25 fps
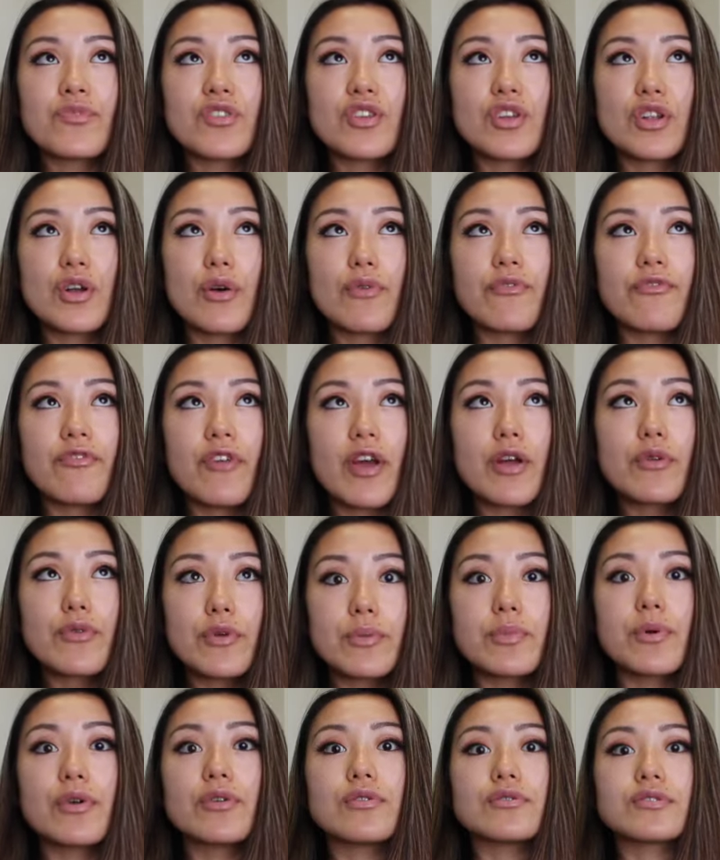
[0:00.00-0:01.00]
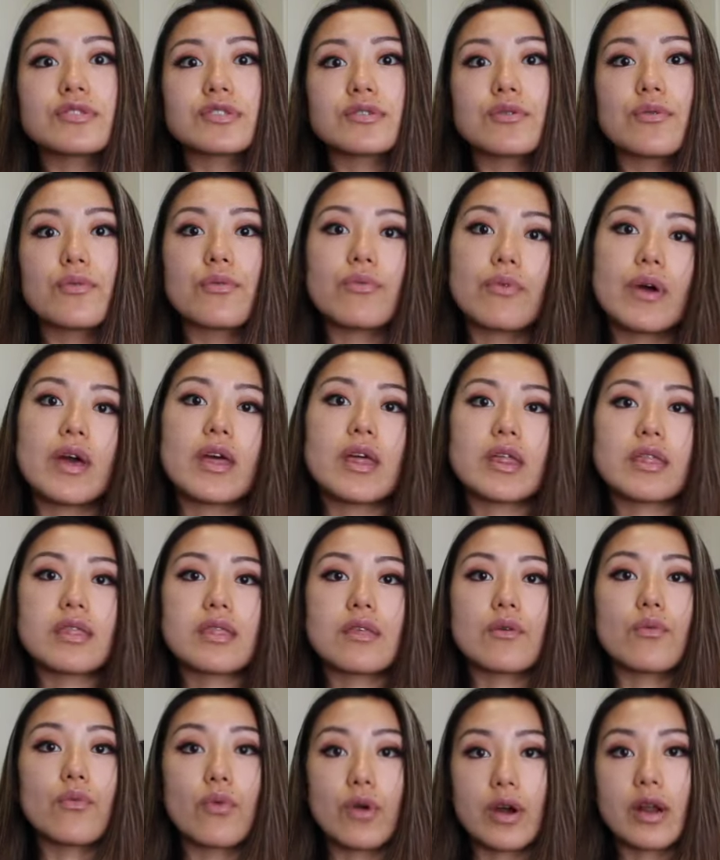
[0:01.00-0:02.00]
you know, variables
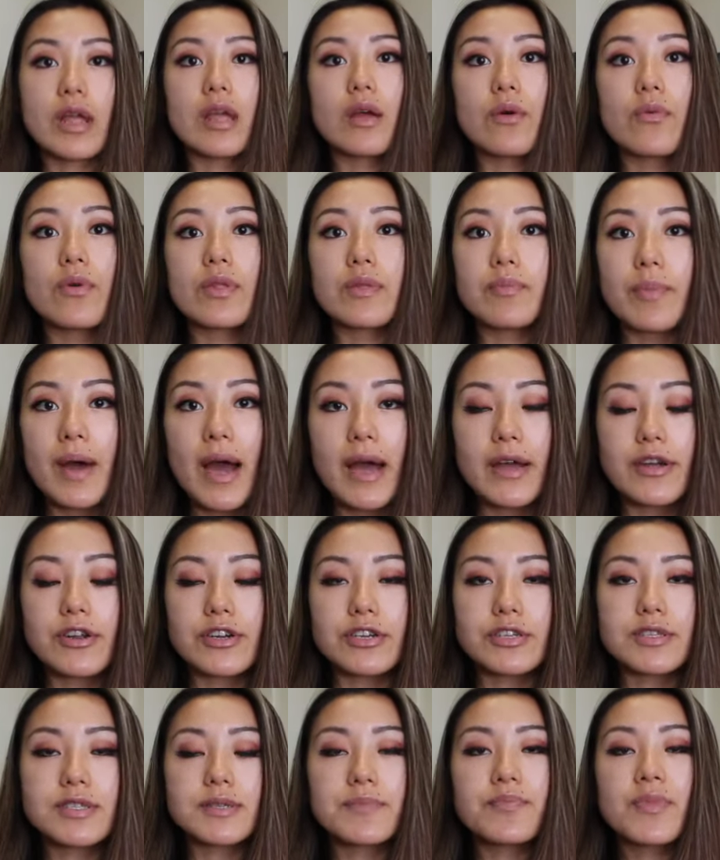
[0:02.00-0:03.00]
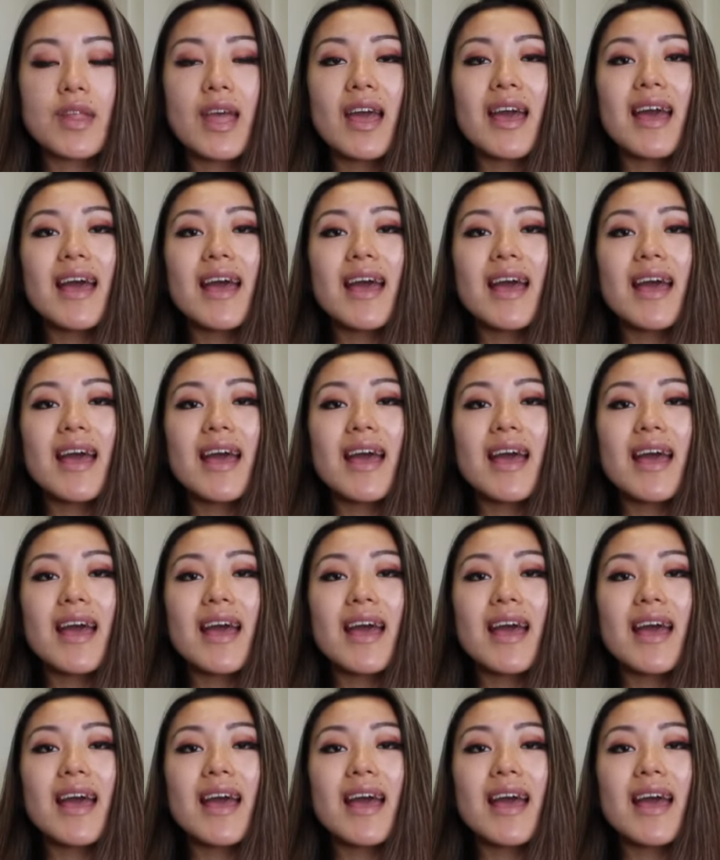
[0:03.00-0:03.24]
with working with buyers.